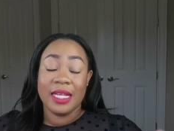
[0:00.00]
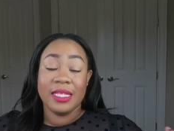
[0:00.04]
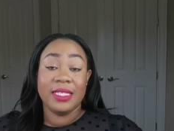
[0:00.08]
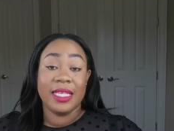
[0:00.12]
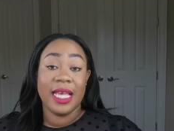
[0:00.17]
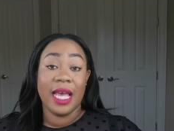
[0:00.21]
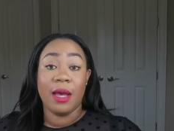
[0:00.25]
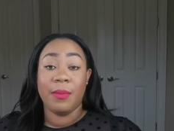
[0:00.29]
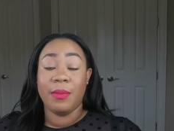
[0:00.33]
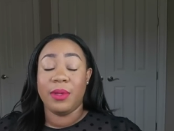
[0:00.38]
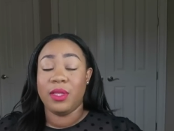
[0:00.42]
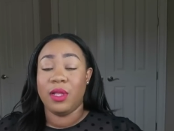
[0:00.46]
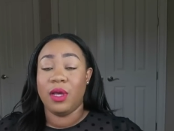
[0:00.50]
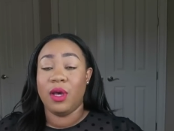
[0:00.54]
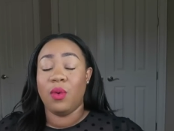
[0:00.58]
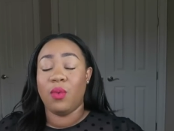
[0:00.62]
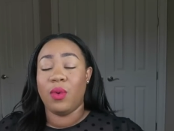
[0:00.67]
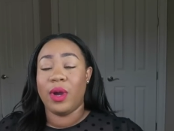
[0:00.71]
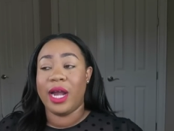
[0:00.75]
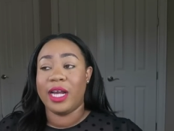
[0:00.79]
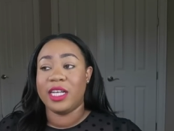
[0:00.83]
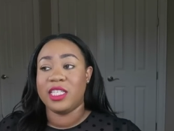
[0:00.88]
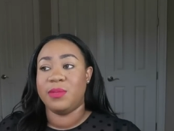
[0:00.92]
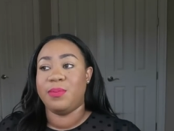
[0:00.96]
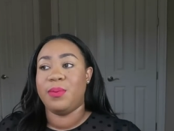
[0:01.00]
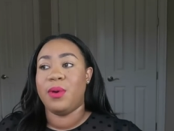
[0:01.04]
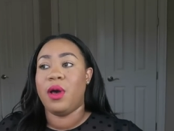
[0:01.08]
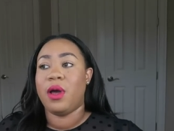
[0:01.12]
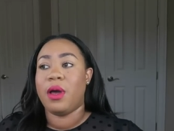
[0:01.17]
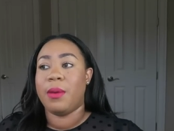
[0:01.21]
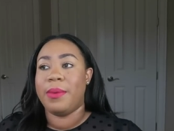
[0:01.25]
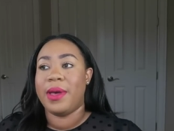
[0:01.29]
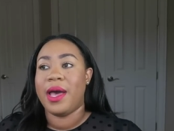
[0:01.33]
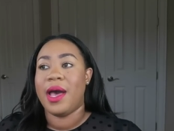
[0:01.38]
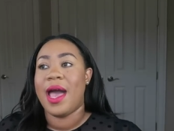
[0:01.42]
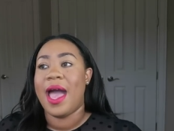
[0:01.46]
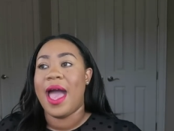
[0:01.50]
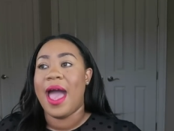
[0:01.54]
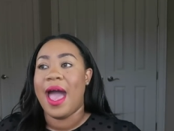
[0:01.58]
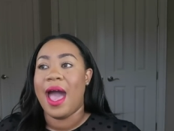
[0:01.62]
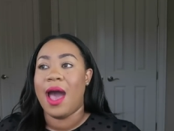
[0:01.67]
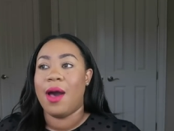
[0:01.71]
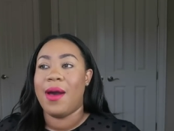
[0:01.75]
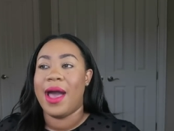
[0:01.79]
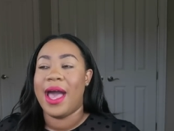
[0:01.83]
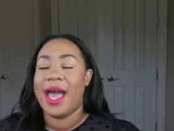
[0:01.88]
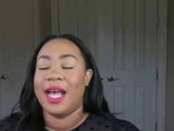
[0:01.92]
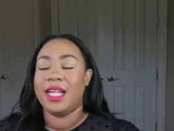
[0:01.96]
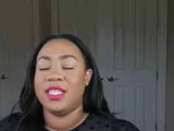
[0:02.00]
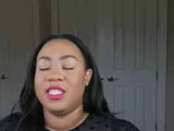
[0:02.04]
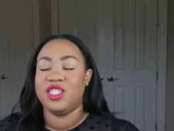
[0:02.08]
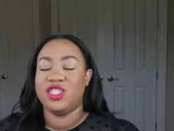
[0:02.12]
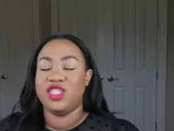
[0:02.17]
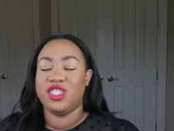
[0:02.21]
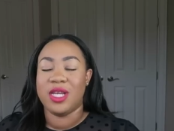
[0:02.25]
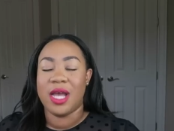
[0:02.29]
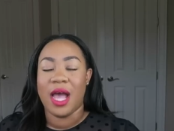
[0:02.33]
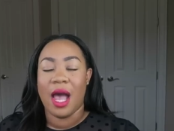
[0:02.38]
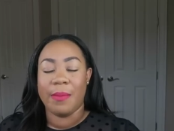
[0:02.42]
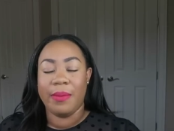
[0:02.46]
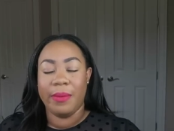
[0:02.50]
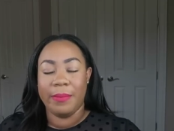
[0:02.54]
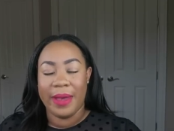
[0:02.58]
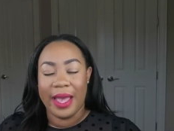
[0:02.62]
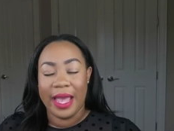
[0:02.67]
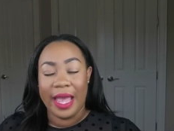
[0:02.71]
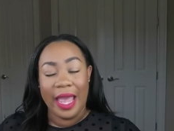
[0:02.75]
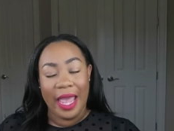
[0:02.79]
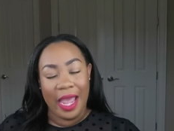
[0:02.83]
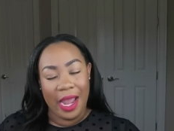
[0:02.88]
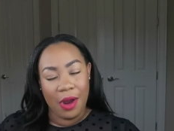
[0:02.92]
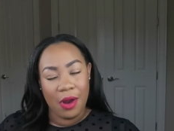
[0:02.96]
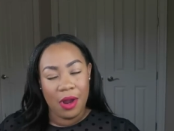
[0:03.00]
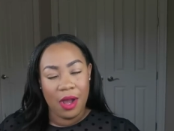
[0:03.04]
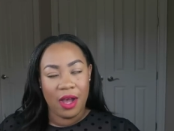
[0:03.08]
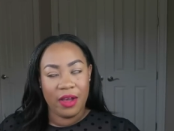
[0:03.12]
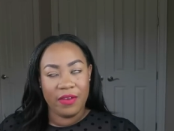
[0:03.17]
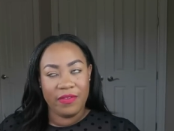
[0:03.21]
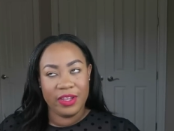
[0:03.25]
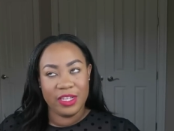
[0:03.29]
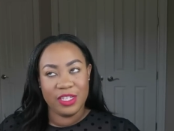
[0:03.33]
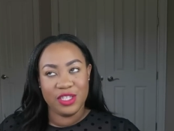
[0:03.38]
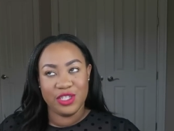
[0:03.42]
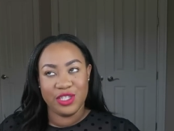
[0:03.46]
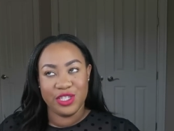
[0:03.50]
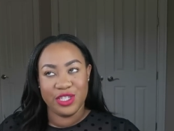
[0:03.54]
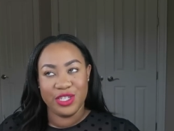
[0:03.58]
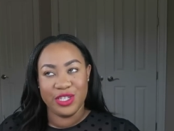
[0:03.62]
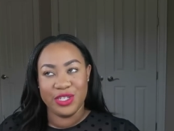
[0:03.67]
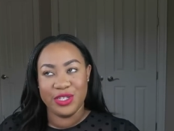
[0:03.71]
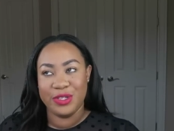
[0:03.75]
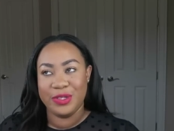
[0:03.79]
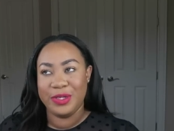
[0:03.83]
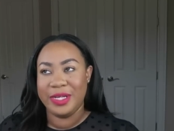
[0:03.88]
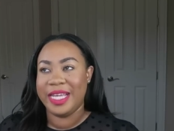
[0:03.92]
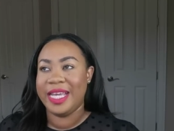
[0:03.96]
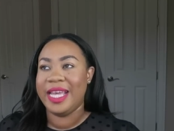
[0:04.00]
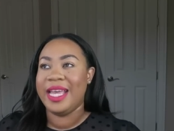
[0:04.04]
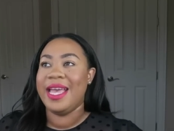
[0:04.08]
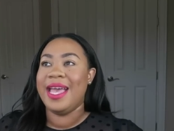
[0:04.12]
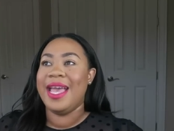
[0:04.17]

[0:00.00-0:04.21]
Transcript: down below where I spoke about how I had to chop my hair off in June